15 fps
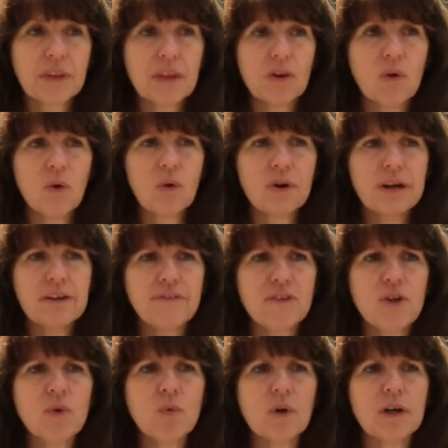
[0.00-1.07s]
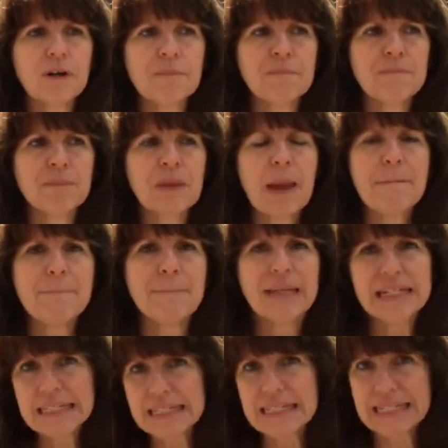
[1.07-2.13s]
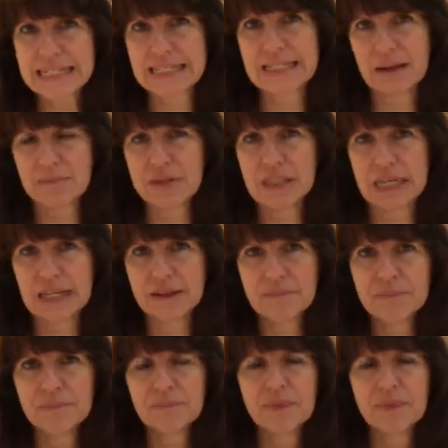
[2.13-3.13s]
or if you were building something